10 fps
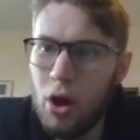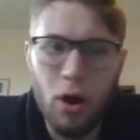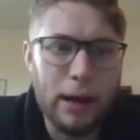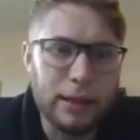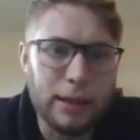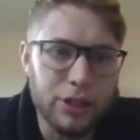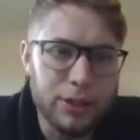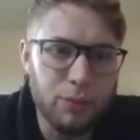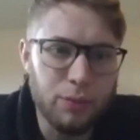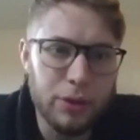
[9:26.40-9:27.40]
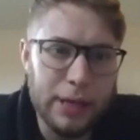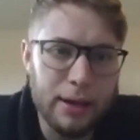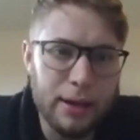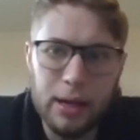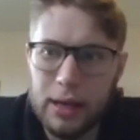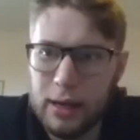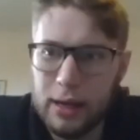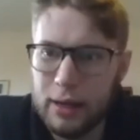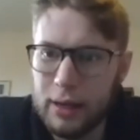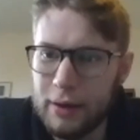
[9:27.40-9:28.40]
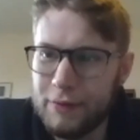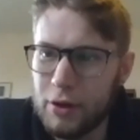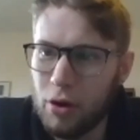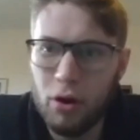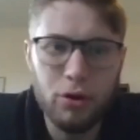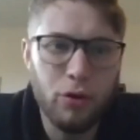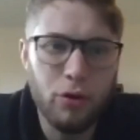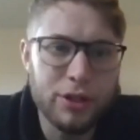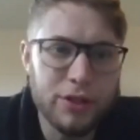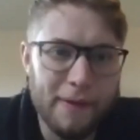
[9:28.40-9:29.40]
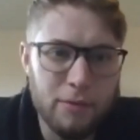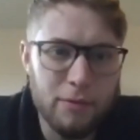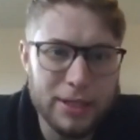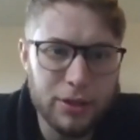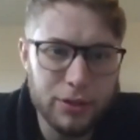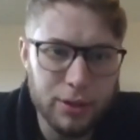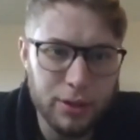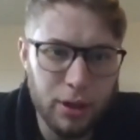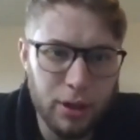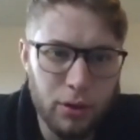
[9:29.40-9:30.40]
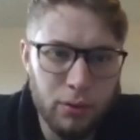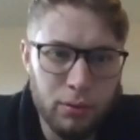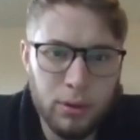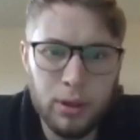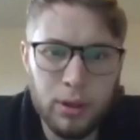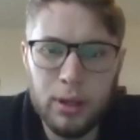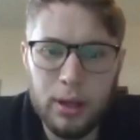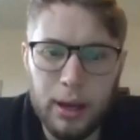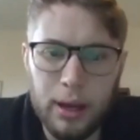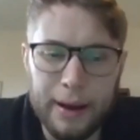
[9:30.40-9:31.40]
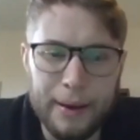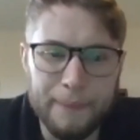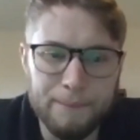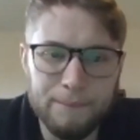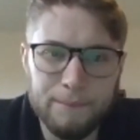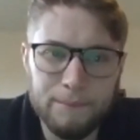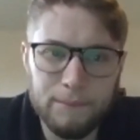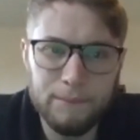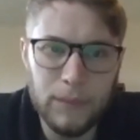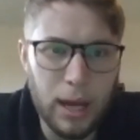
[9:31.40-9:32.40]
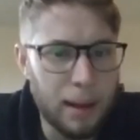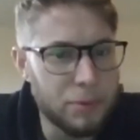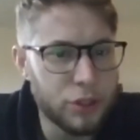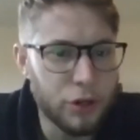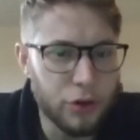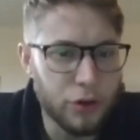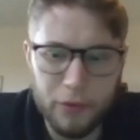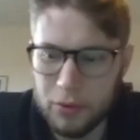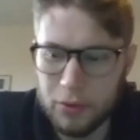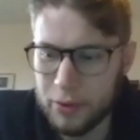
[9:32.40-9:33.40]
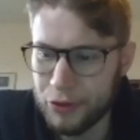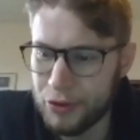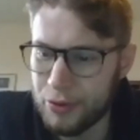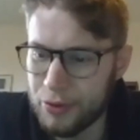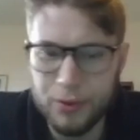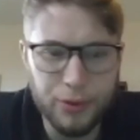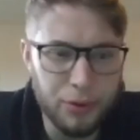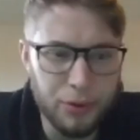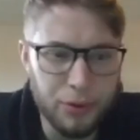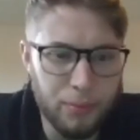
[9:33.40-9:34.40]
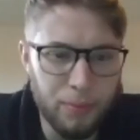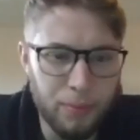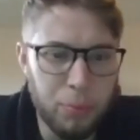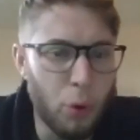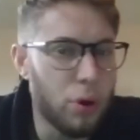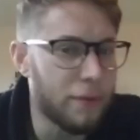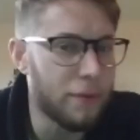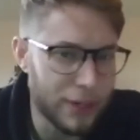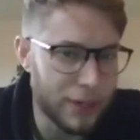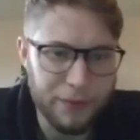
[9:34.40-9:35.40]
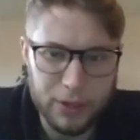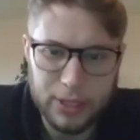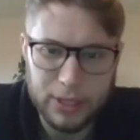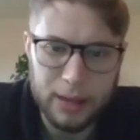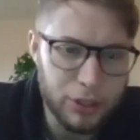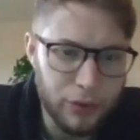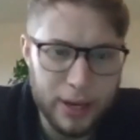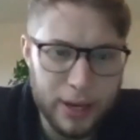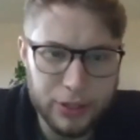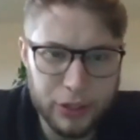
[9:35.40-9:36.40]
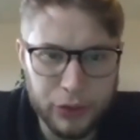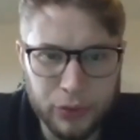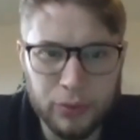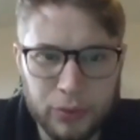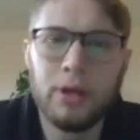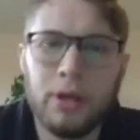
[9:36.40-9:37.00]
All right, ladies and gents. Well, then, if there are no questions, if everybody's good to go, I'm going to turn over the bulk of the rest of our time to you guys to